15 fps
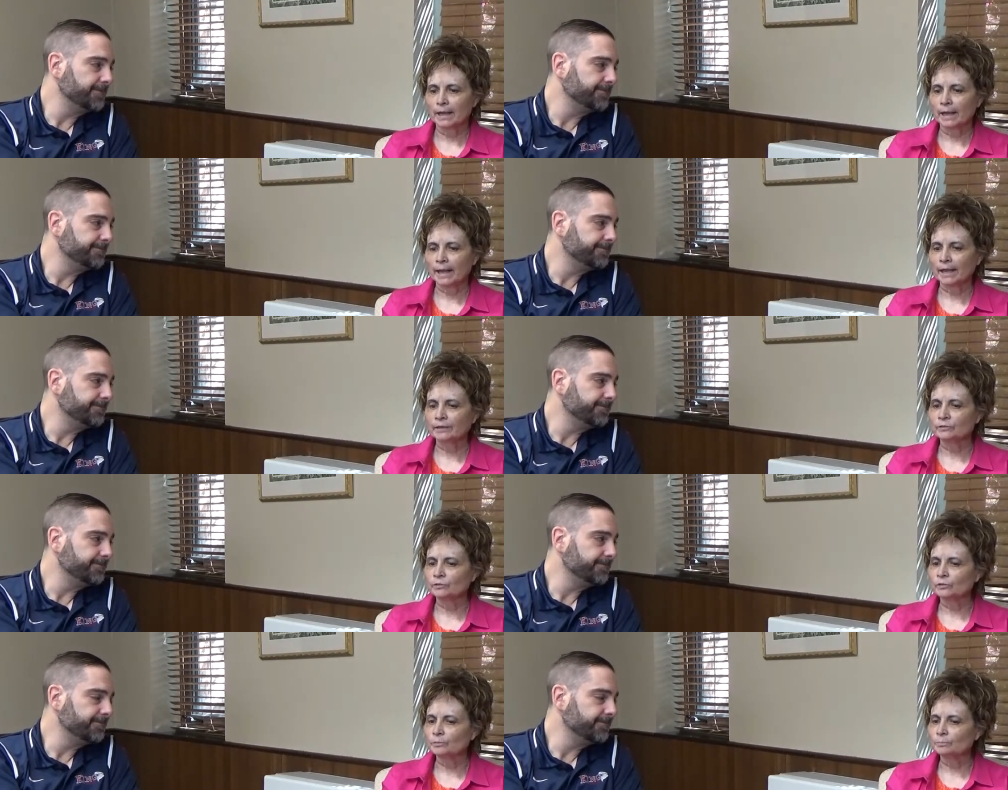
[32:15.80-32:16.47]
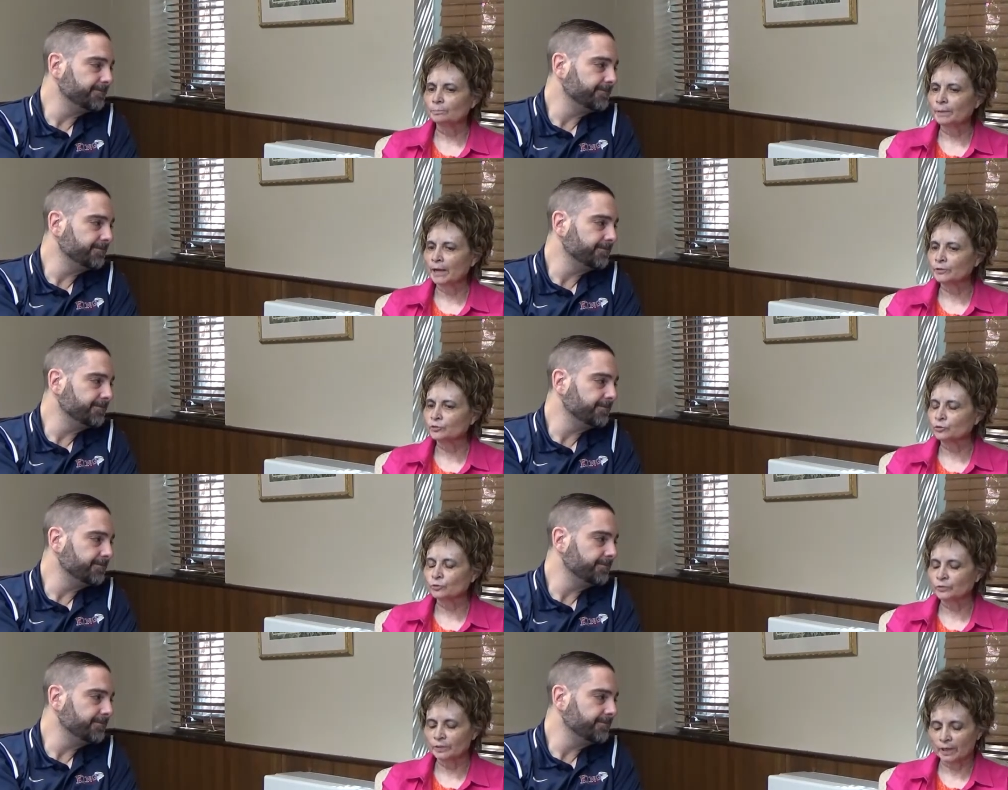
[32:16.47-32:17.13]
Speaker 1: and
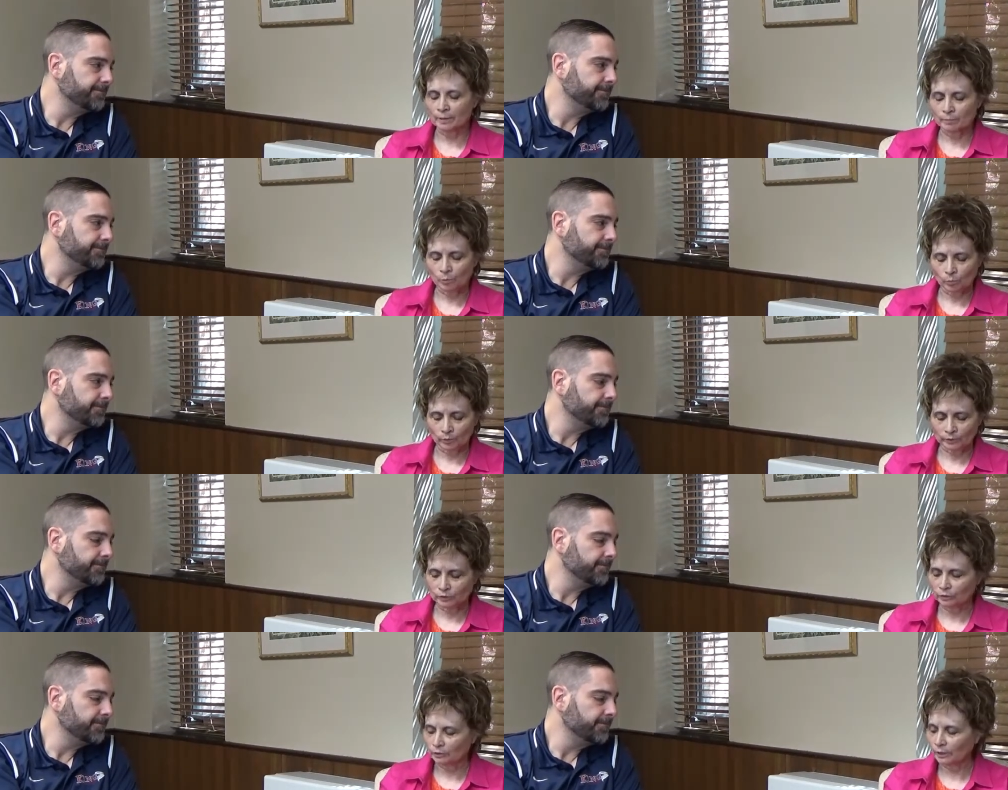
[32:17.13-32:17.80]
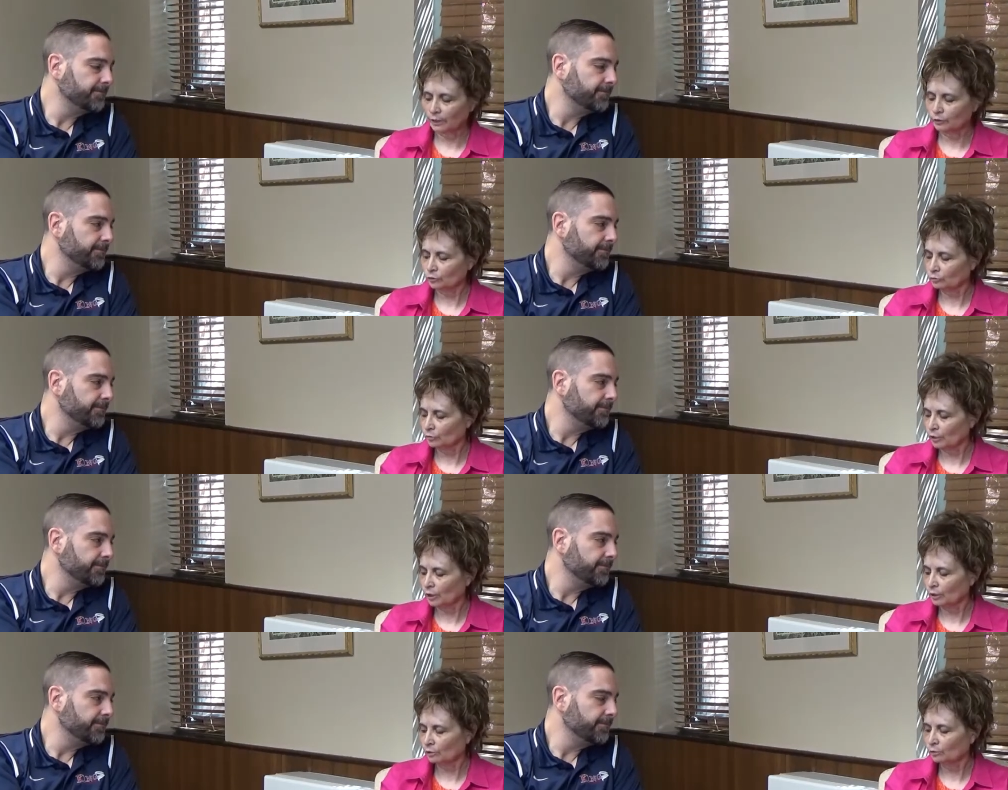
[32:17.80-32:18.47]
Pastor Sam, I wanted to let
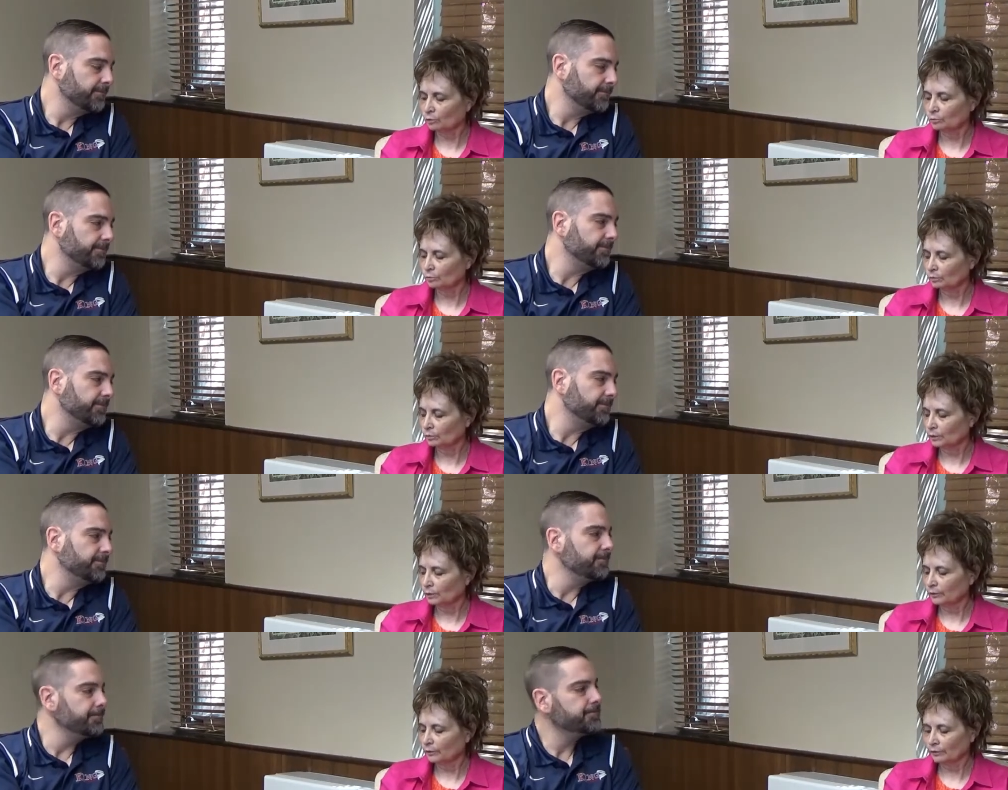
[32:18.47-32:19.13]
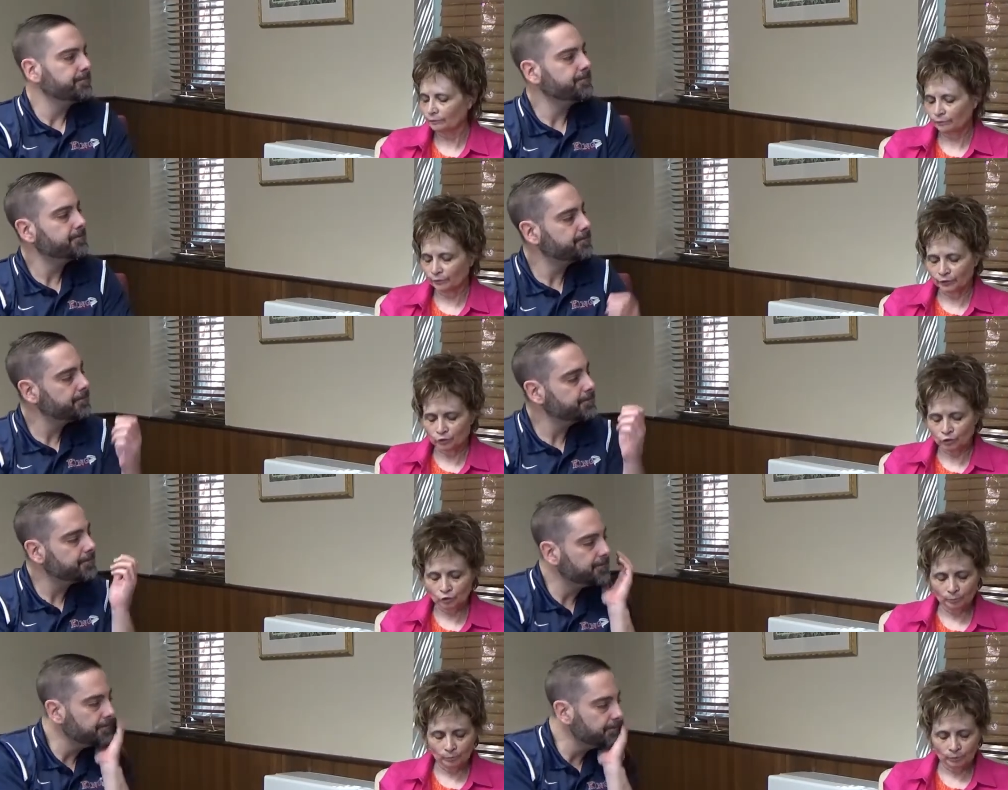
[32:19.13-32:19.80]
you know mm. the
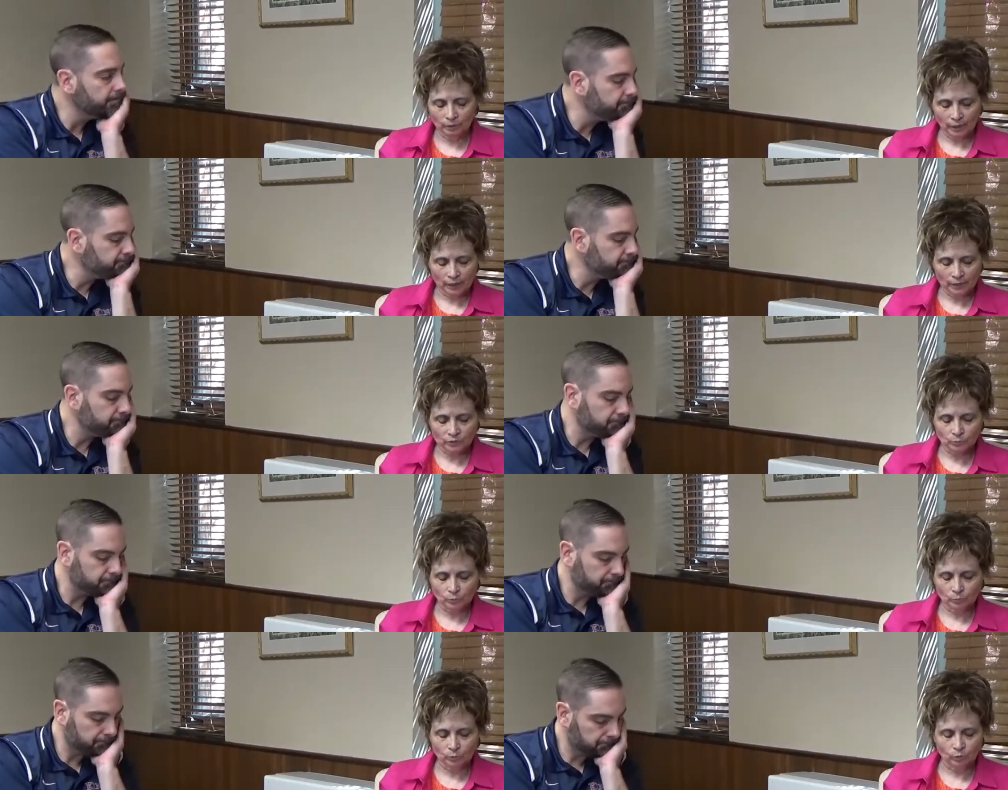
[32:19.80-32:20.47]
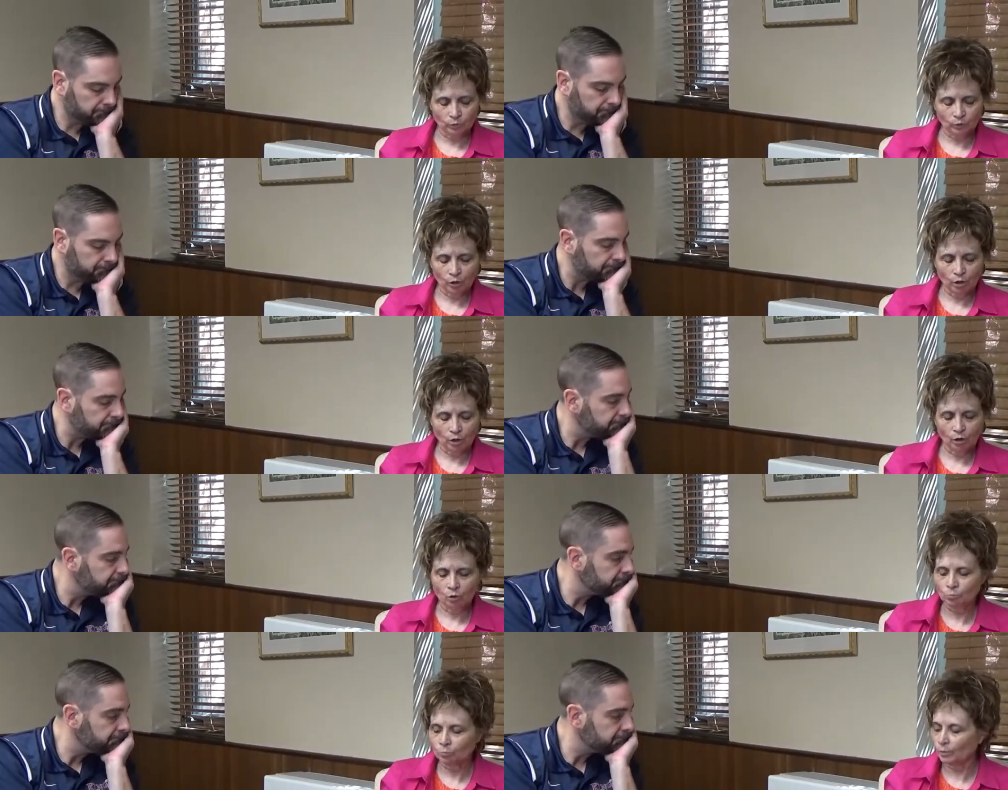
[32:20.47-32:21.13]
friendship class will mm
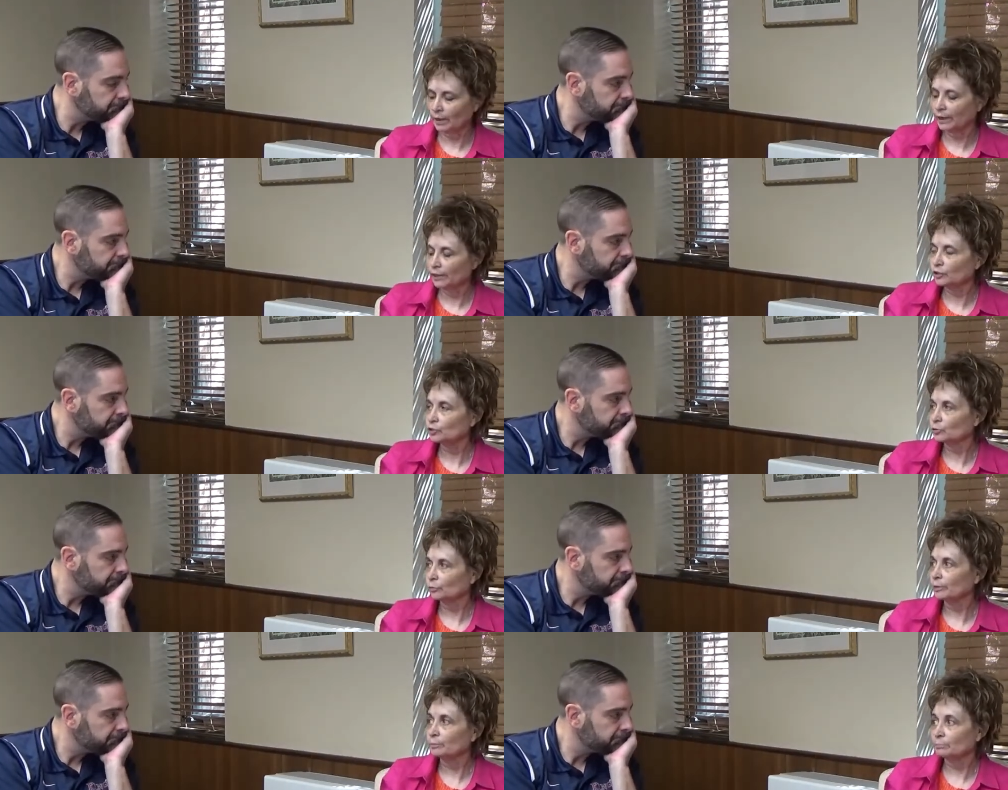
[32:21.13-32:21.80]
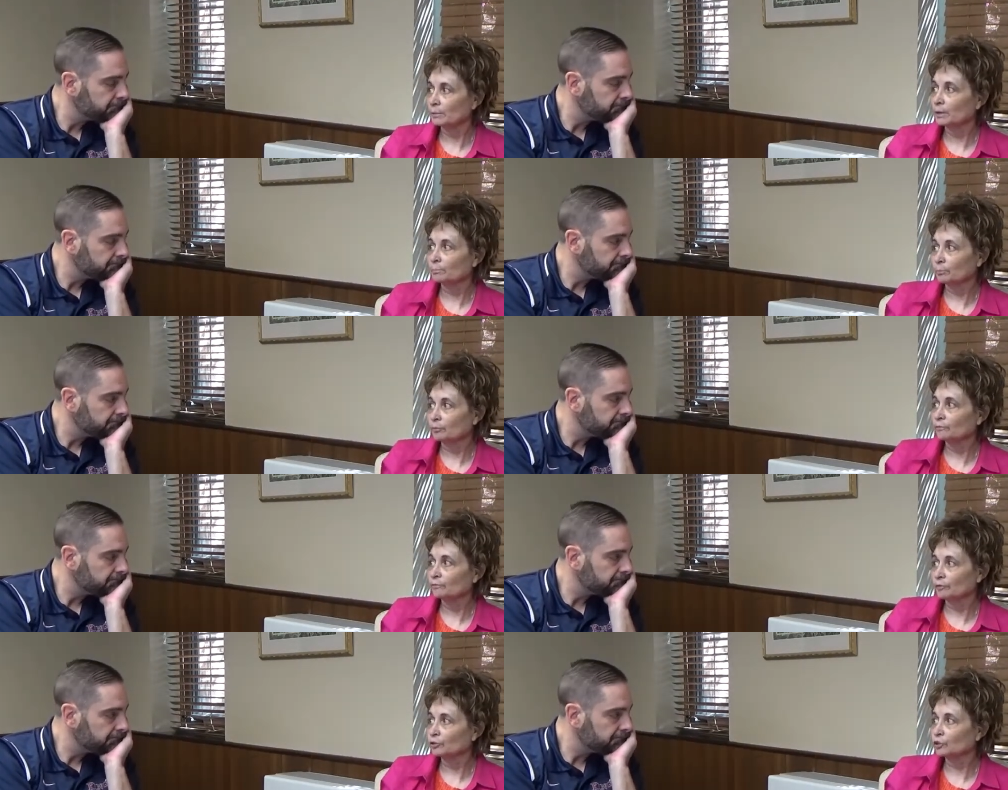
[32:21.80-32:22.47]
-hmm. always
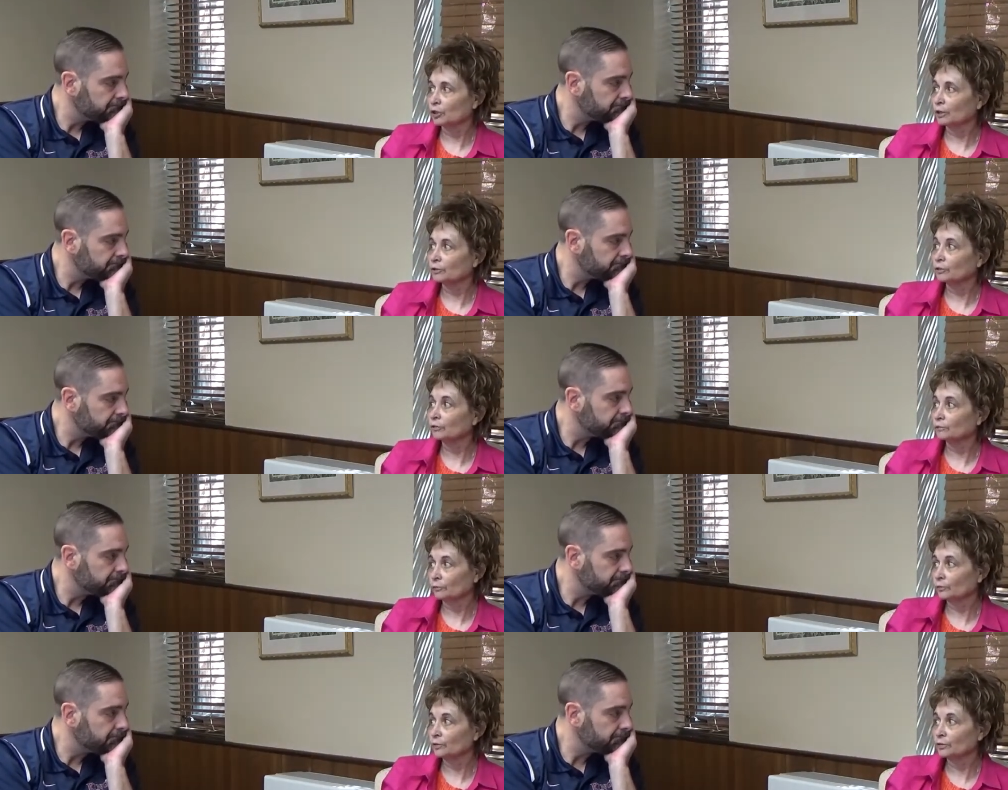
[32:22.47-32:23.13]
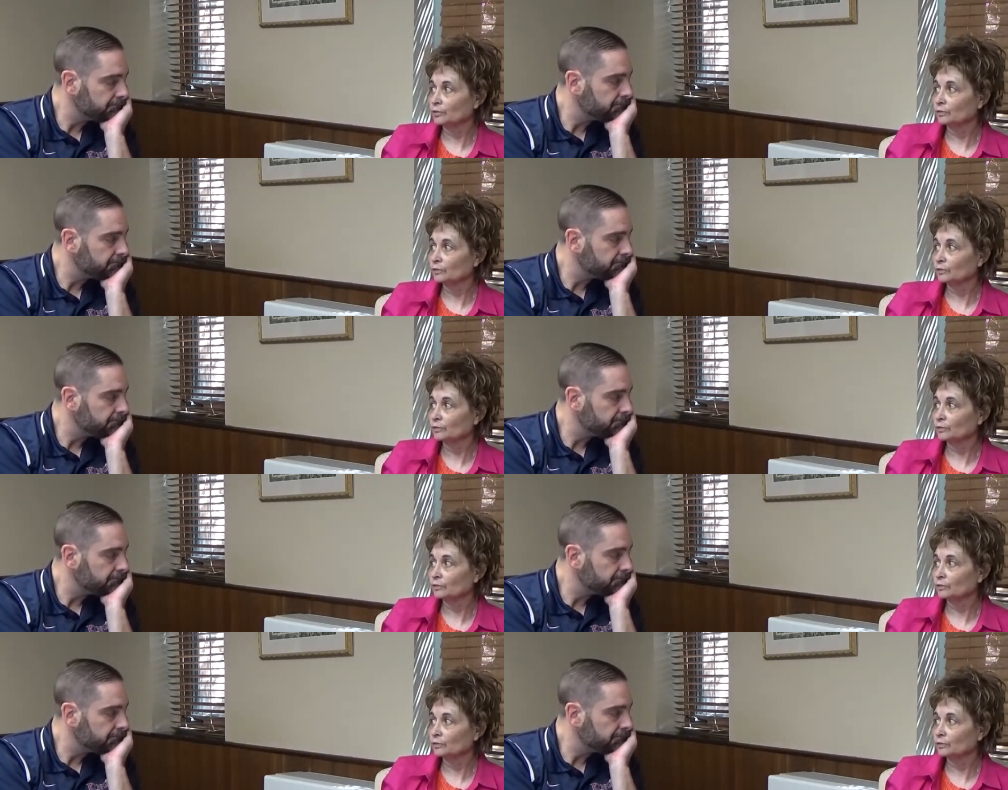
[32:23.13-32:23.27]
remember Virginia for this